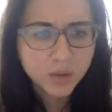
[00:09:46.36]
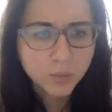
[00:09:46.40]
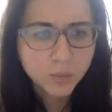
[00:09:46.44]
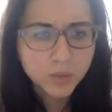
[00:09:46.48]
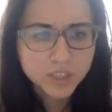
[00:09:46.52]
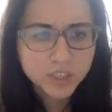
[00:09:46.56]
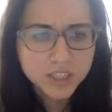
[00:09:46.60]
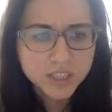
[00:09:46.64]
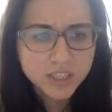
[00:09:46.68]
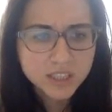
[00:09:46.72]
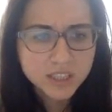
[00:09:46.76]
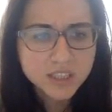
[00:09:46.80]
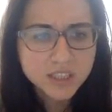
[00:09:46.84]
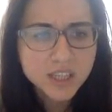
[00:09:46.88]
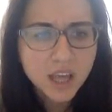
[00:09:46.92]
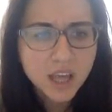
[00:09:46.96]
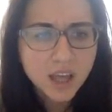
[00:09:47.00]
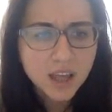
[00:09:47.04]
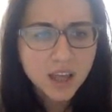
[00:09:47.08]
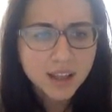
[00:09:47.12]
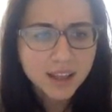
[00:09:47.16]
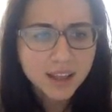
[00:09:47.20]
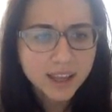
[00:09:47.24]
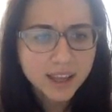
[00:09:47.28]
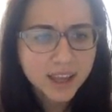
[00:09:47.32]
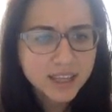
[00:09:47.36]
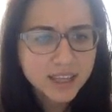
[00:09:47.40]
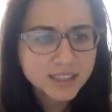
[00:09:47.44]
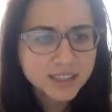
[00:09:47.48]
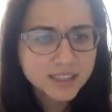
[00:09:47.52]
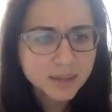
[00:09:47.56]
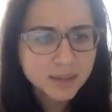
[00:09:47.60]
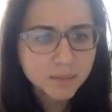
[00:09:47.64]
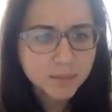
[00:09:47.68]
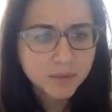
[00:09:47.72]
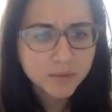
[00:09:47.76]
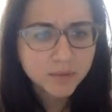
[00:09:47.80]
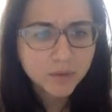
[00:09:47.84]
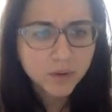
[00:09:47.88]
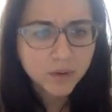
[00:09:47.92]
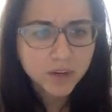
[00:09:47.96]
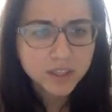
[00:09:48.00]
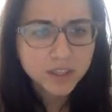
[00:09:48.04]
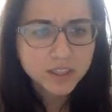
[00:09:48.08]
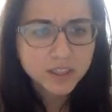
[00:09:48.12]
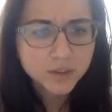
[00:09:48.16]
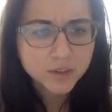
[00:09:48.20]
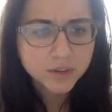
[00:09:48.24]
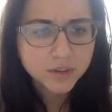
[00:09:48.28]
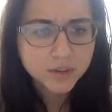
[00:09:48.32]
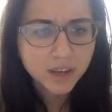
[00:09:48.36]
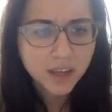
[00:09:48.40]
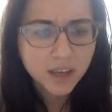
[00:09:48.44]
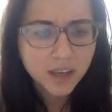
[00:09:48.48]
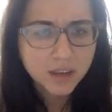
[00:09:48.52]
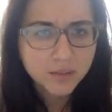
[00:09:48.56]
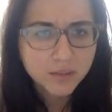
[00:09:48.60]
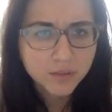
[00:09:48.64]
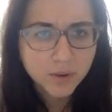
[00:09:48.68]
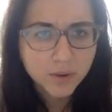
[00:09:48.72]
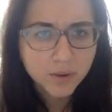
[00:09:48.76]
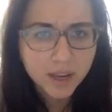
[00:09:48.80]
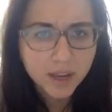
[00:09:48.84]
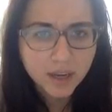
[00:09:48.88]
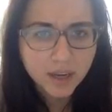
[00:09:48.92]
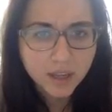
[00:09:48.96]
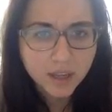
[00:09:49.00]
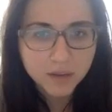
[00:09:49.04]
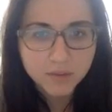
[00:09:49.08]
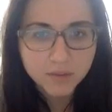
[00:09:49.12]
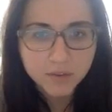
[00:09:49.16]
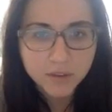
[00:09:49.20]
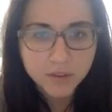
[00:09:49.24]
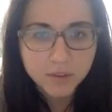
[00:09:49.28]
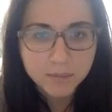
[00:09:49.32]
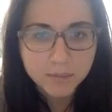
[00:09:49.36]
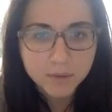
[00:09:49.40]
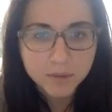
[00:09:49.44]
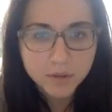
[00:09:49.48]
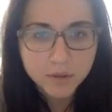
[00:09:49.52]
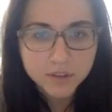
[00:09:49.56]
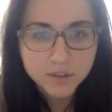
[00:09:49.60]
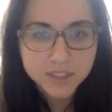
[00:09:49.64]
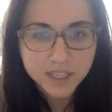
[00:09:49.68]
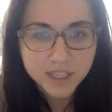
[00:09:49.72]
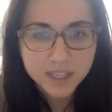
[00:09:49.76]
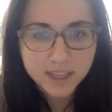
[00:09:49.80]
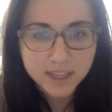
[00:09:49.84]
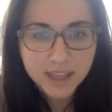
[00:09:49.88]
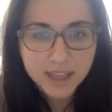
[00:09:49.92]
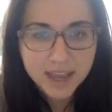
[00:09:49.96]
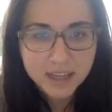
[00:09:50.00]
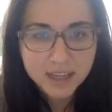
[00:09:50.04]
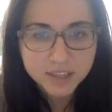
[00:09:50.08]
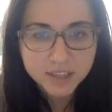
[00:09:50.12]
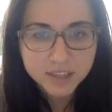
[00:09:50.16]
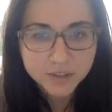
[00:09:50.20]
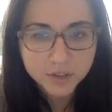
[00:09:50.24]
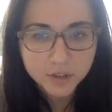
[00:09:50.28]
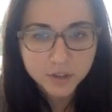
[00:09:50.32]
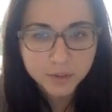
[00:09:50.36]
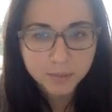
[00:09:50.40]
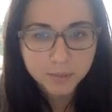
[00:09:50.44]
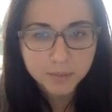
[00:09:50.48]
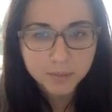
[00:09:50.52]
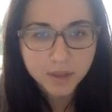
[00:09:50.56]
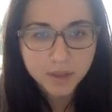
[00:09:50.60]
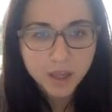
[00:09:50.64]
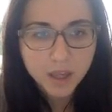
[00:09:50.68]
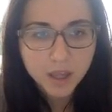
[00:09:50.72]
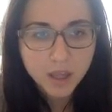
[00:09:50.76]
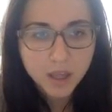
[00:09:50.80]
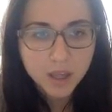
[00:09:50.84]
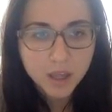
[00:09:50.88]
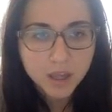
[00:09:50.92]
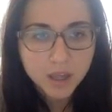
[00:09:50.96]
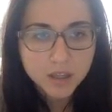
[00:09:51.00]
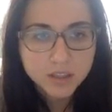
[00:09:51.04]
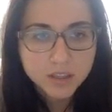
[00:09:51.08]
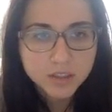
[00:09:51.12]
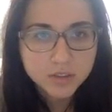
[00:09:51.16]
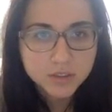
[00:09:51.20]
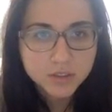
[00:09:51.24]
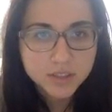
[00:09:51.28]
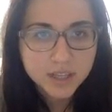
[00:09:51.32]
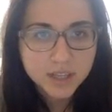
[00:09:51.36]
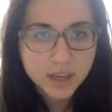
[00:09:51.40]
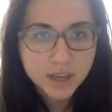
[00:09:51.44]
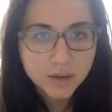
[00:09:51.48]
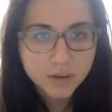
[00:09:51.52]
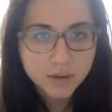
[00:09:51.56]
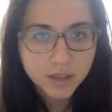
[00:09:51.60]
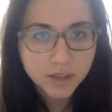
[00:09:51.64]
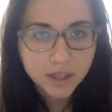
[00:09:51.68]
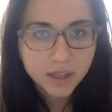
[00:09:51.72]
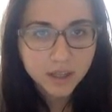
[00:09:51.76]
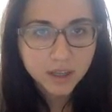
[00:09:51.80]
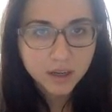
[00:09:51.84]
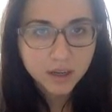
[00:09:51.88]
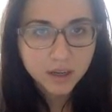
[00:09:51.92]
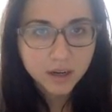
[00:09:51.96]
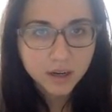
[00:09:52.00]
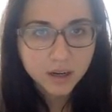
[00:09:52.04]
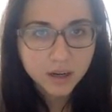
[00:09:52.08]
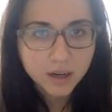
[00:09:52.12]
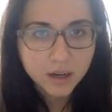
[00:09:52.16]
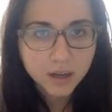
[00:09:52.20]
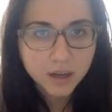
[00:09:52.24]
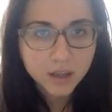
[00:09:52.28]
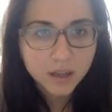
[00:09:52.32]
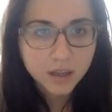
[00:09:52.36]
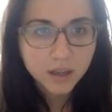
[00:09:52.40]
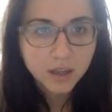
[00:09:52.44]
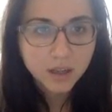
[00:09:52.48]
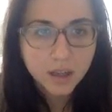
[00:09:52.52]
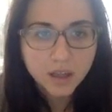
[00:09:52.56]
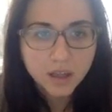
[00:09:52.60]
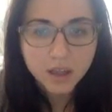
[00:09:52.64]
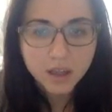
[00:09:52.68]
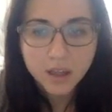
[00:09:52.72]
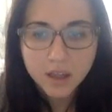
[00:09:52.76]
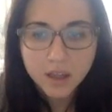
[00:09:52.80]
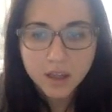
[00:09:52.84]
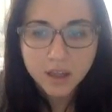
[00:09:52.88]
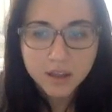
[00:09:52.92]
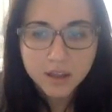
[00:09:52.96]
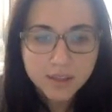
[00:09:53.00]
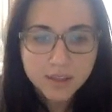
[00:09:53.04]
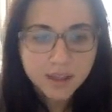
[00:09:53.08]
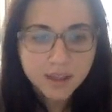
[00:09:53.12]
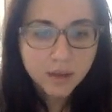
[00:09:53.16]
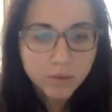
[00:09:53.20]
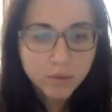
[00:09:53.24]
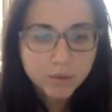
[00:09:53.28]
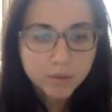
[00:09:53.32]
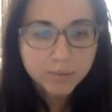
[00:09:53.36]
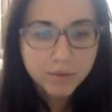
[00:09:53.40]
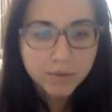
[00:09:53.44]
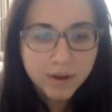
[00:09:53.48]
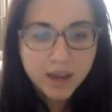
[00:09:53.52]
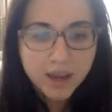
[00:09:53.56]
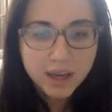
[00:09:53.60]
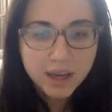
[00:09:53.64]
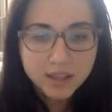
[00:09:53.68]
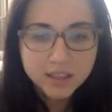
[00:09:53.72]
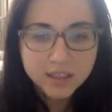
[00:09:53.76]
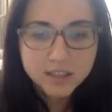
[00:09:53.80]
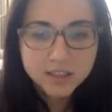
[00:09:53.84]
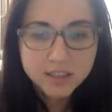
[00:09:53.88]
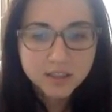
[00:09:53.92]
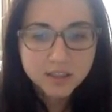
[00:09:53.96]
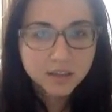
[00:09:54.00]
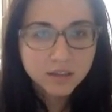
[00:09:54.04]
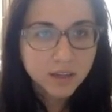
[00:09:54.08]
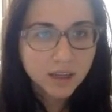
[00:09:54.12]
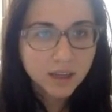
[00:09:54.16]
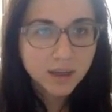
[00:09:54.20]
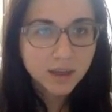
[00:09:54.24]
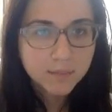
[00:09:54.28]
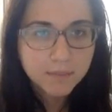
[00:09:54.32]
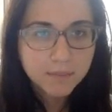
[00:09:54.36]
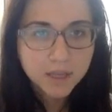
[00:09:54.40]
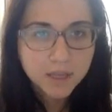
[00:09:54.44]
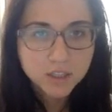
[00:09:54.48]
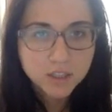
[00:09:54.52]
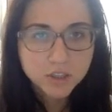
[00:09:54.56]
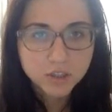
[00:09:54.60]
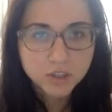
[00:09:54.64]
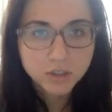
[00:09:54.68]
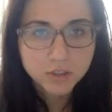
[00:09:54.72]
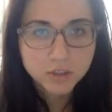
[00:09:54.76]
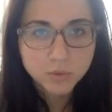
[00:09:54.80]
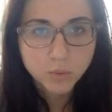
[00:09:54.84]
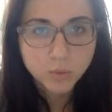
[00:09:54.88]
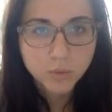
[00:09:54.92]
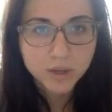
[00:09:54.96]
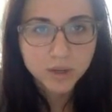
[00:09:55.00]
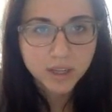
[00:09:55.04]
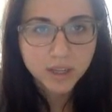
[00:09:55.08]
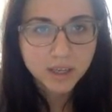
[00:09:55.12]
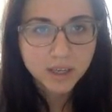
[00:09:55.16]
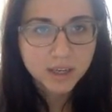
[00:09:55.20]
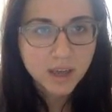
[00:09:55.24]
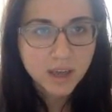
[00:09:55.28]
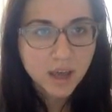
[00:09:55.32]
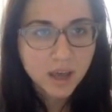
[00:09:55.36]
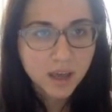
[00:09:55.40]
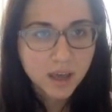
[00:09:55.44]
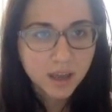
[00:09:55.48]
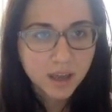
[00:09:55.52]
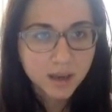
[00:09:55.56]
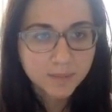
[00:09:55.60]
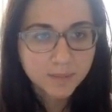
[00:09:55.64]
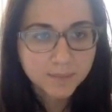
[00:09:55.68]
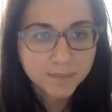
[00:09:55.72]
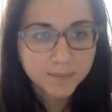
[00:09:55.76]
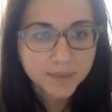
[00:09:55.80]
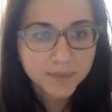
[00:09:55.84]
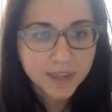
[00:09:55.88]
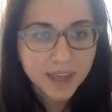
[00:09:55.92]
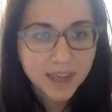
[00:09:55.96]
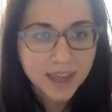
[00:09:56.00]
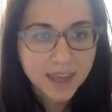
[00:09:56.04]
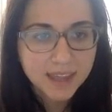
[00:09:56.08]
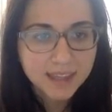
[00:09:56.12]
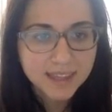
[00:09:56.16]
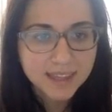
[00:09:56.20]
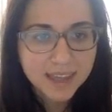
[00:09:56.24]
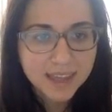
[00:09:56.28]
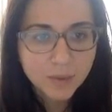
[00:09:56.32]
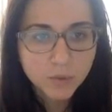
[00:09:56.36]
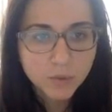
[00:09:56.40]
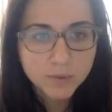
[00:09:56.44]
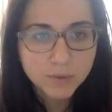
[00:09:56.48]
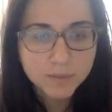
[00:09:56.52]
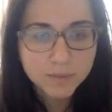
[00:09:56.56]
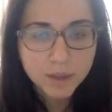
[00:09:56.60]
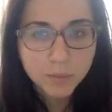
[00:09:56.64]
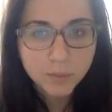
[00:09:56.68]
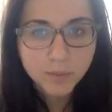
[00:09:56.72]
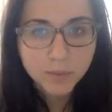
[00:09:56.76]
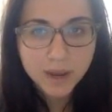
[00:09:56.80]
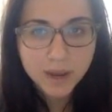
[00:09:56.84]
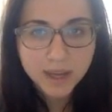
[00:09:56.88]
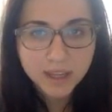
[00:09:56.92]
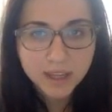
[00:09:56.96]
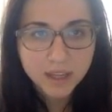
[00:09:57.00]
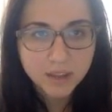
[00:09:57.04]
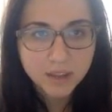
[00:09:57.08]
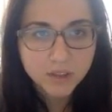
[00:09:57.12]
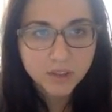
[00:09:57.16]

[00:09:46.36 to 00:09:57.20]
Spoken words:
which is, like I said before, it's creative writing for the music classroom. So down here, they would practice starting at measure 29, and they would be writing